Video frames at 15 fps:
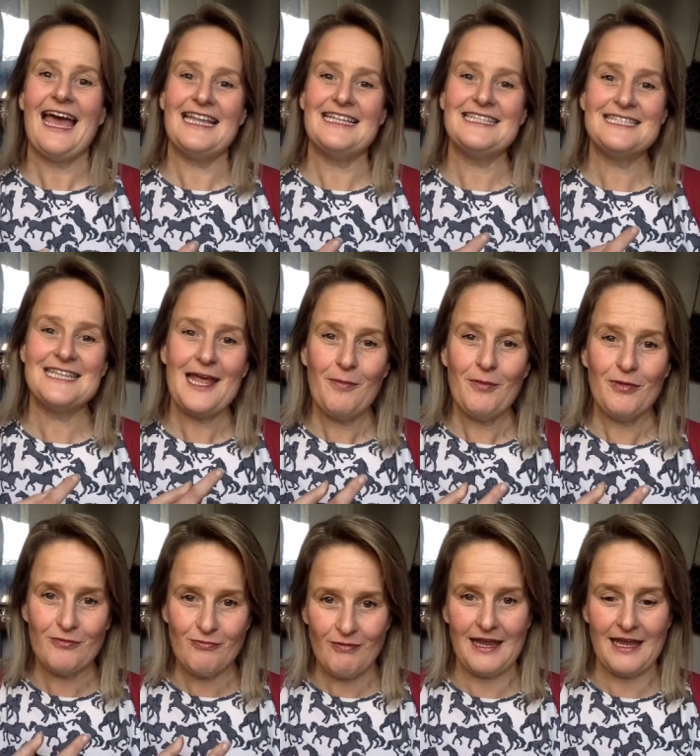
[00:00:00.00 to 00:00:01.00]
And step
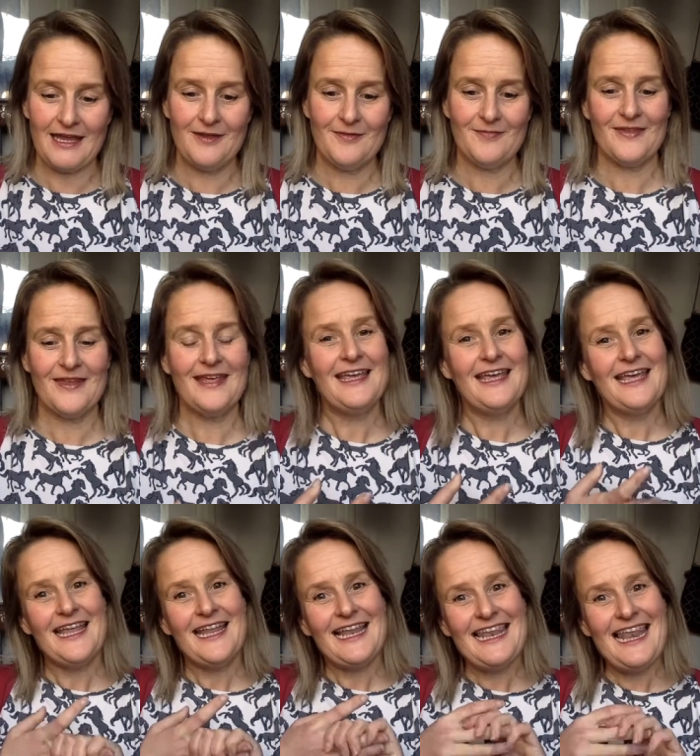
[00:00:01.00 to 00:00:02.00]
three,
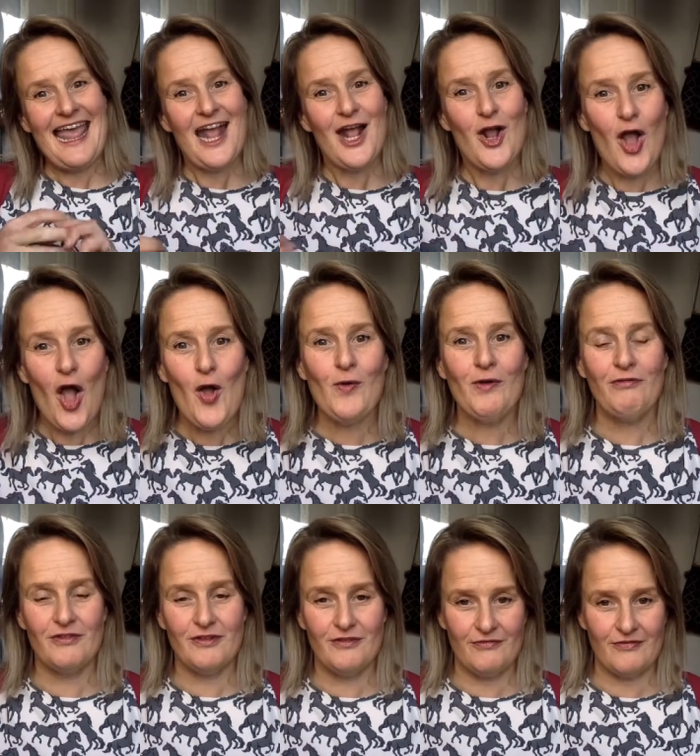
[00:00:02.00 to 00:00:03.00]
let go
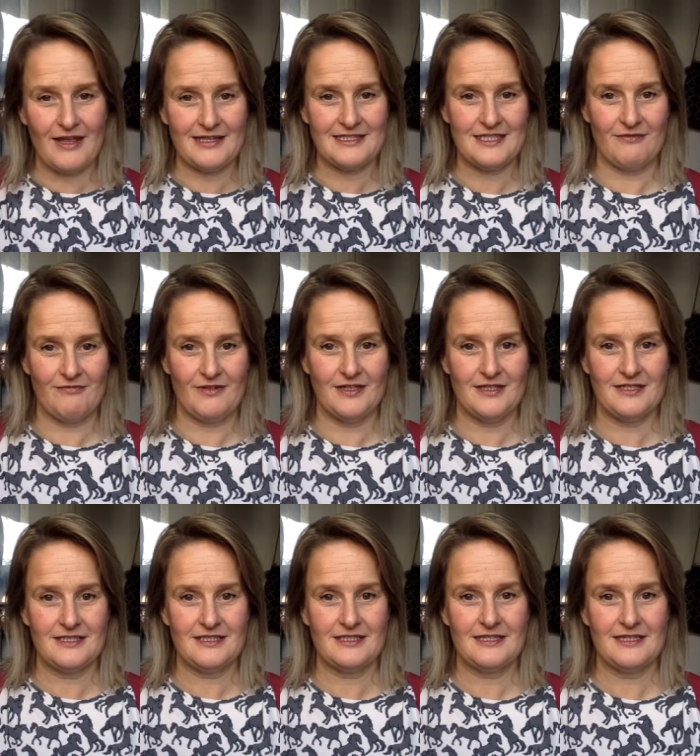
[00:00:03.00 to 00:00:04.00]
of the
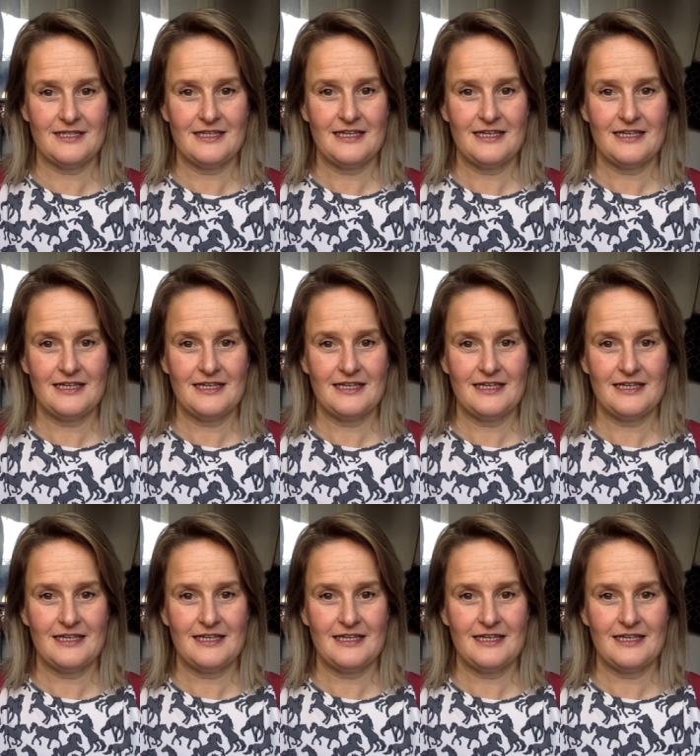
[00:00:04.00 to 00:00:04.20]
defensiveness